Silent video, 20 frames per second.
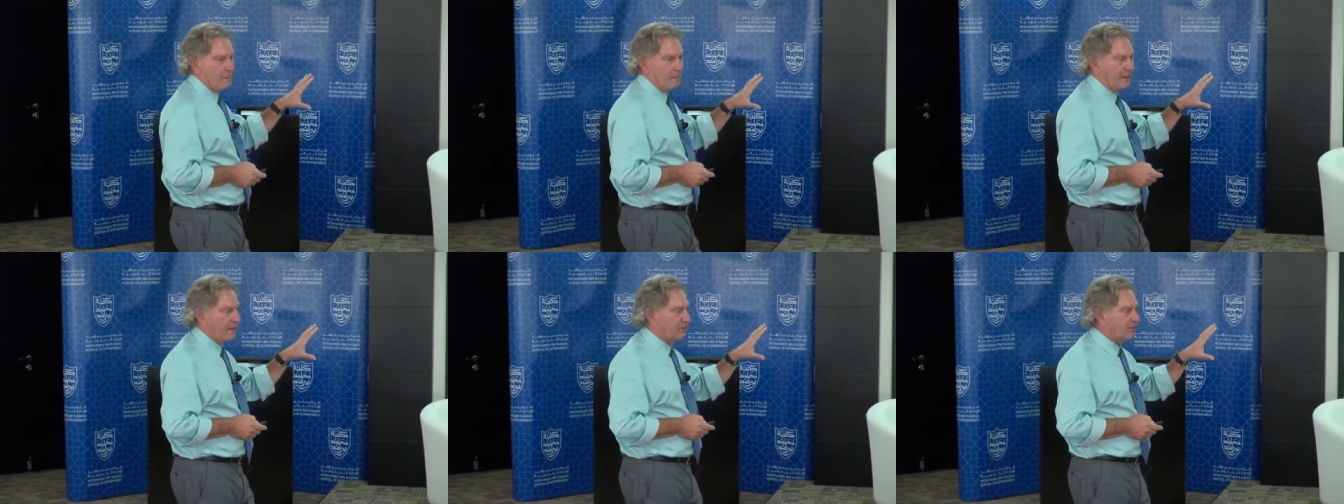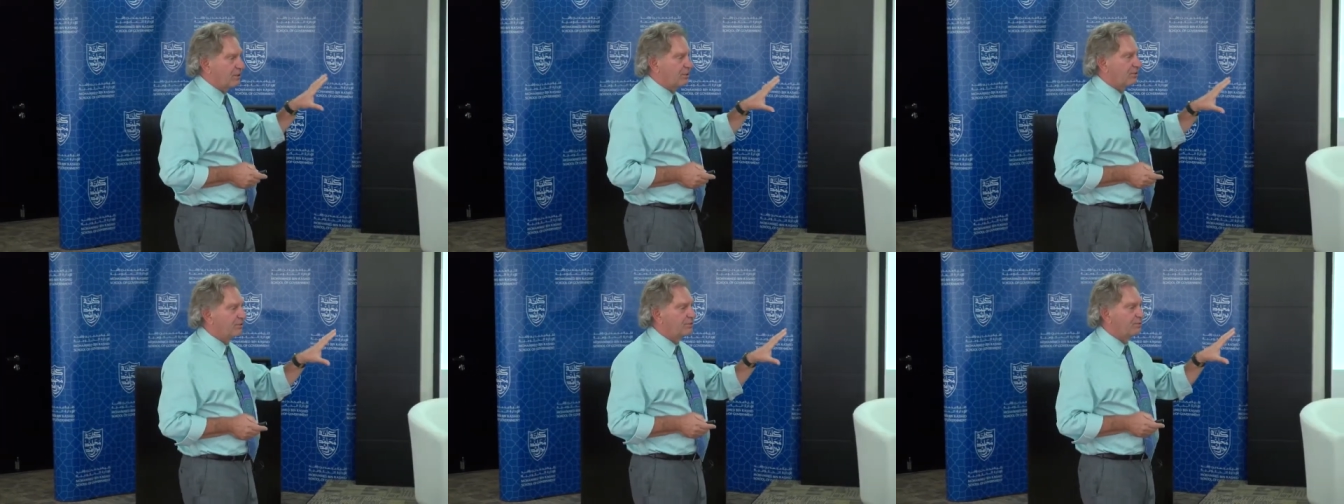
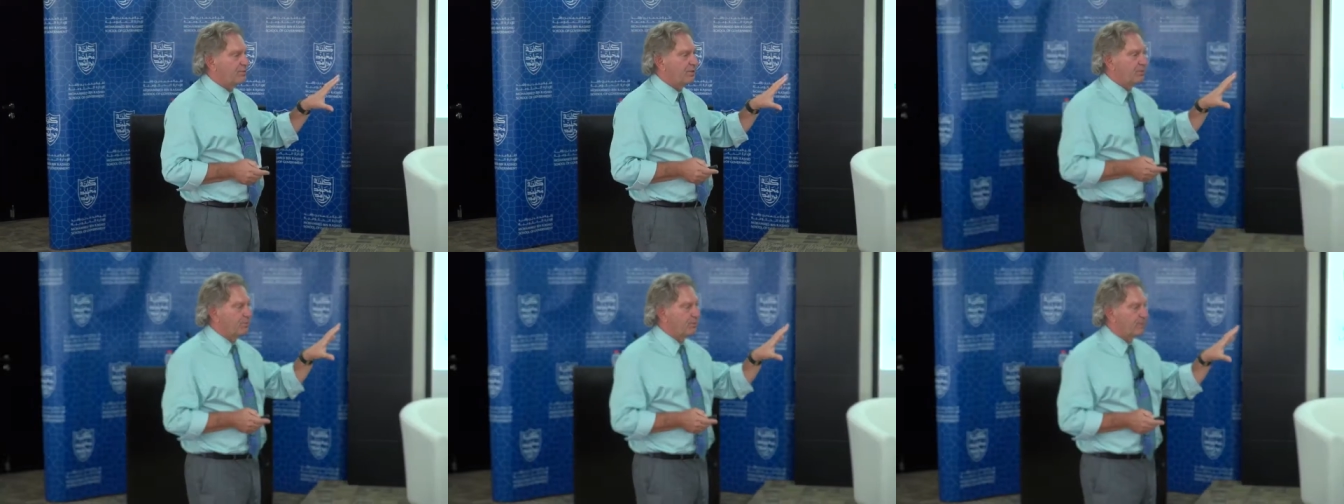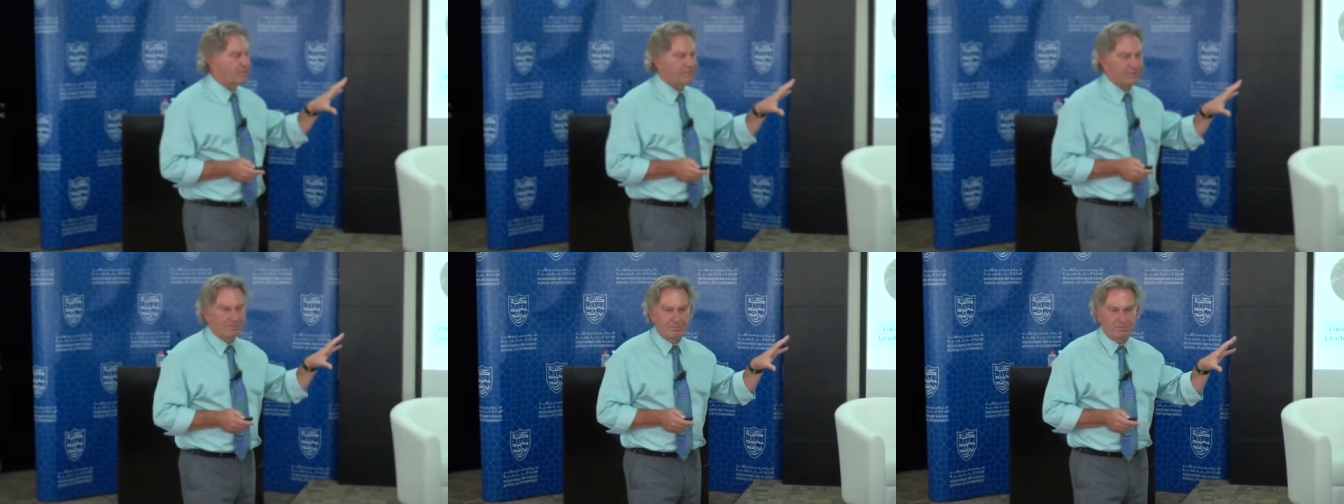That's going to be
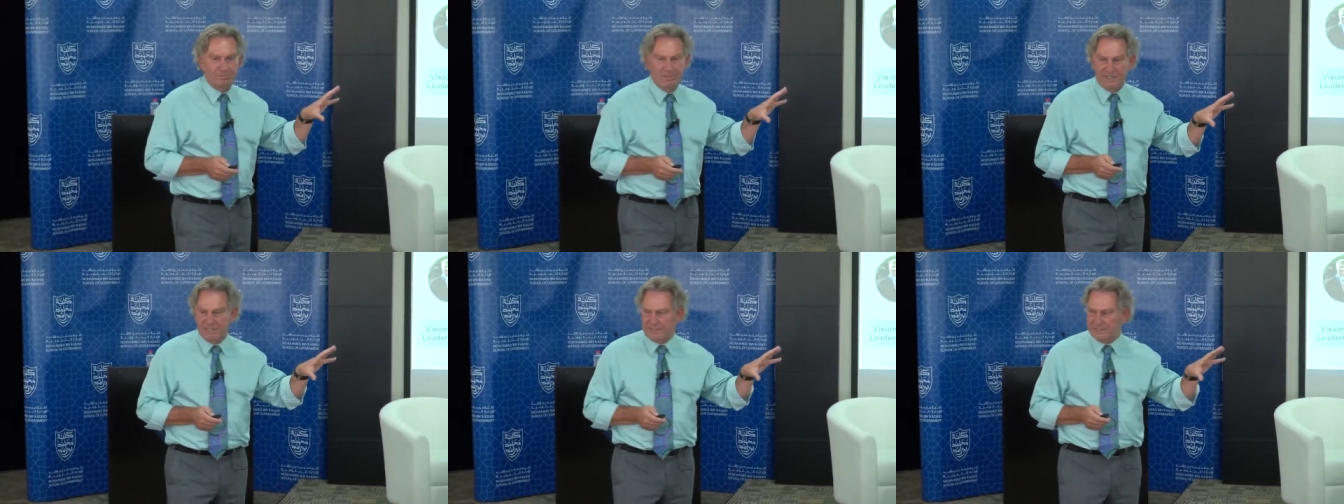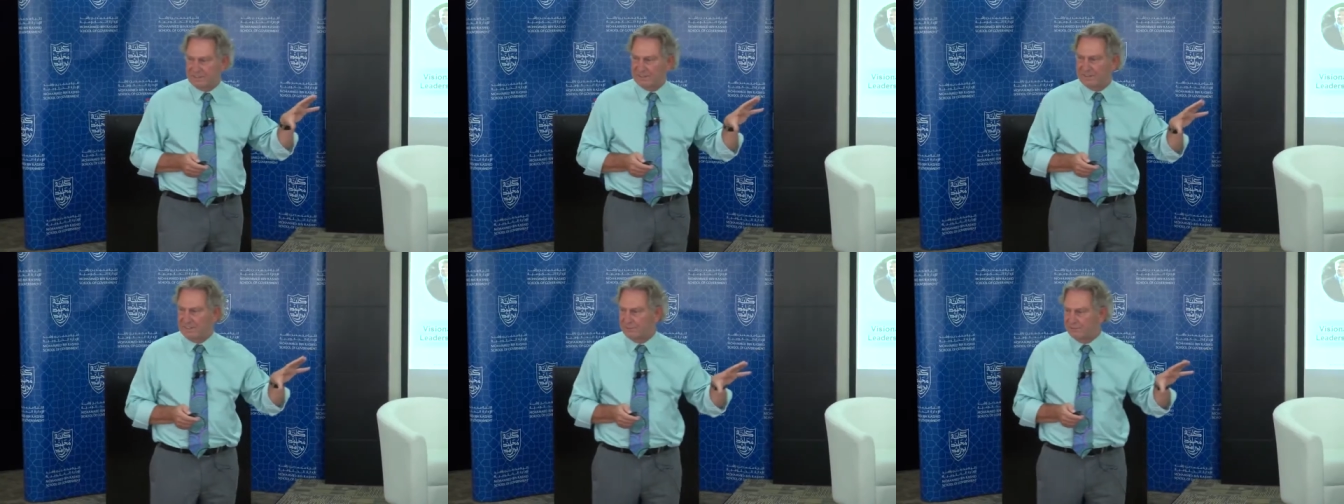one of the
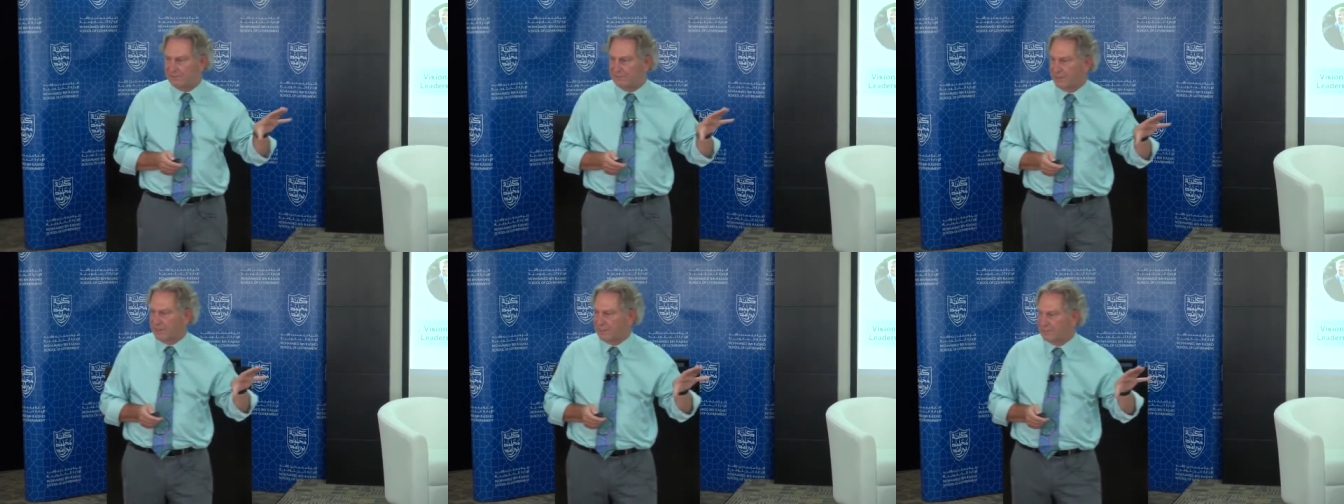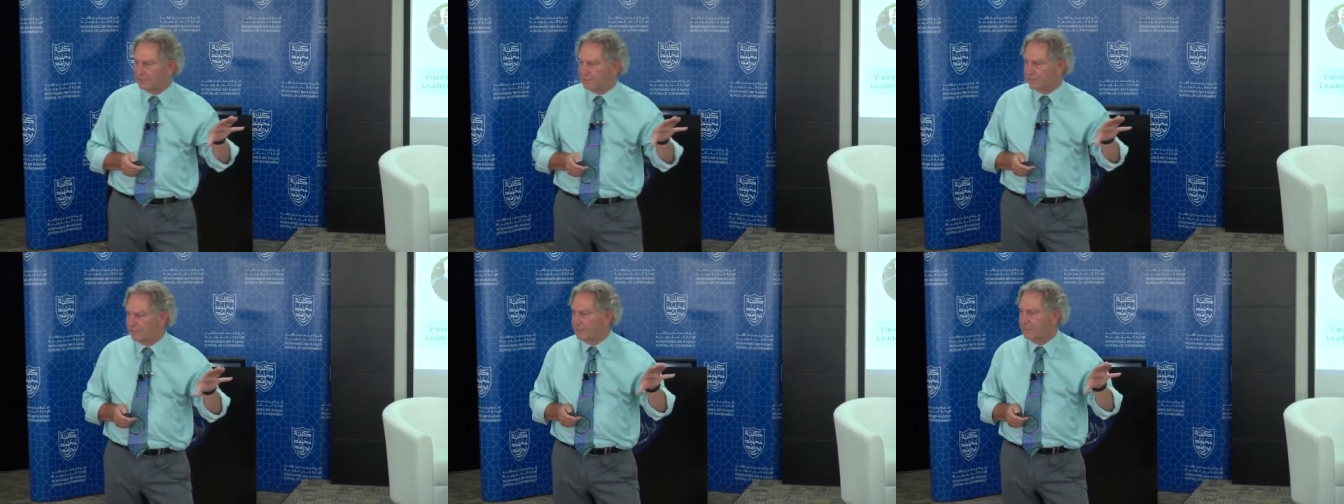biggest key
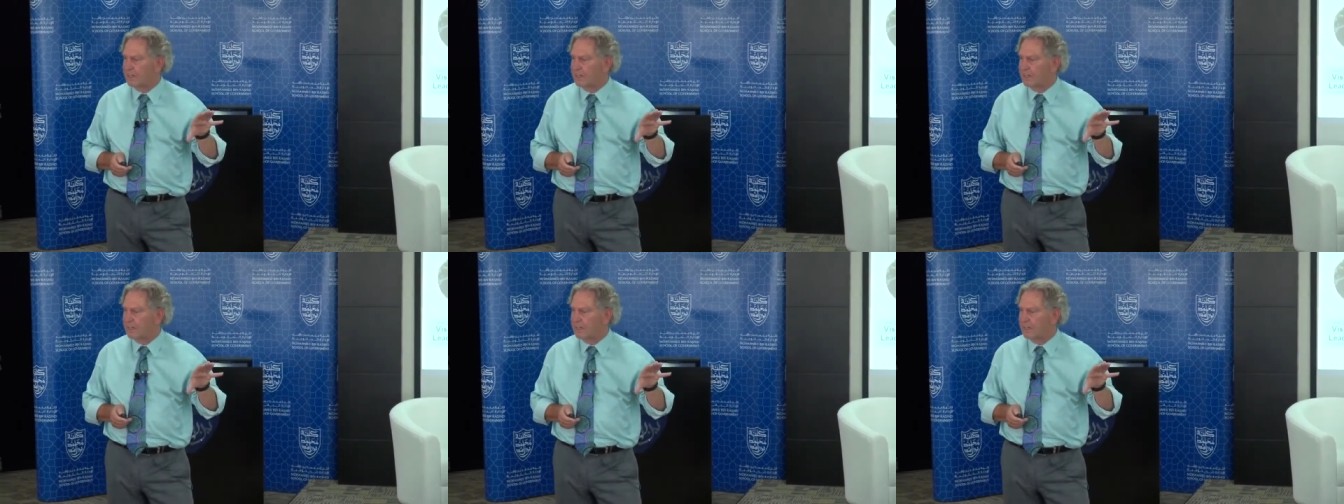factors.